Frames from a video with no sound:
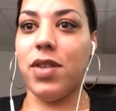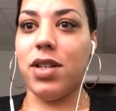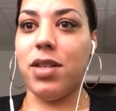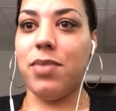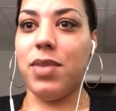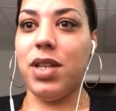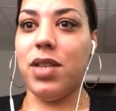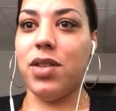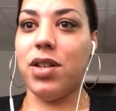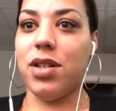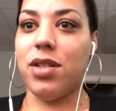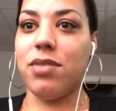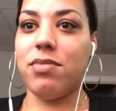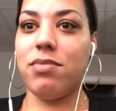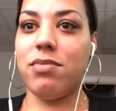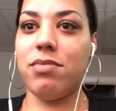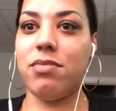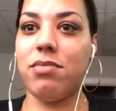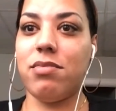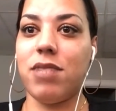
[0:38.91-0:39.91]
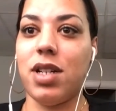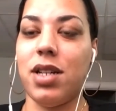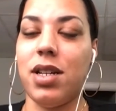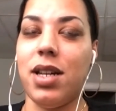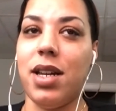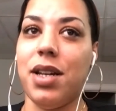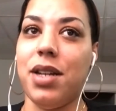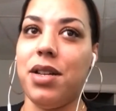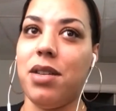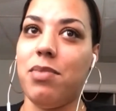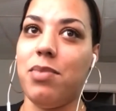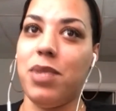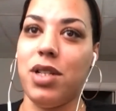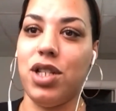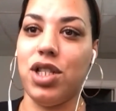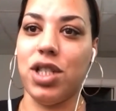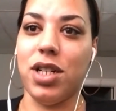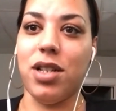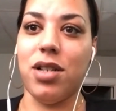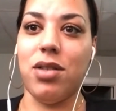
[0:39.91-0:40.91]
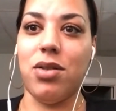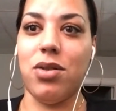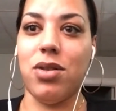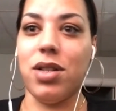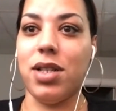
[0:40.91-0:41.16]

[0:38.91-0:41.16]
I'm either going to end up in jail or